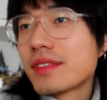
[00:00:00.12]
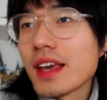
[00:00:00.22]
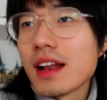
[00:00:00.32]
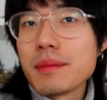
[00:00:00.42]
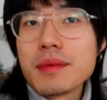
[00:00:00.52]

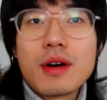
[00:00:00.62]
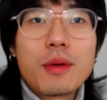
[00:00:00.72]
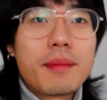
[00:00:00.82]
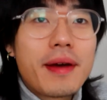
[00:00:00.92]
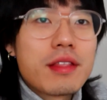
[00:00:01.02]
Yeah, let me
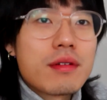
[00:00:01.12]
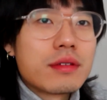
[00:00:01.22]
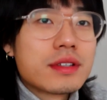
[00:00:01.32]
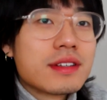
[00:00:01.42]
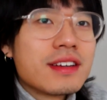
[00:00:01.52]
open my
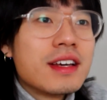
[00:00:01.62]
throat.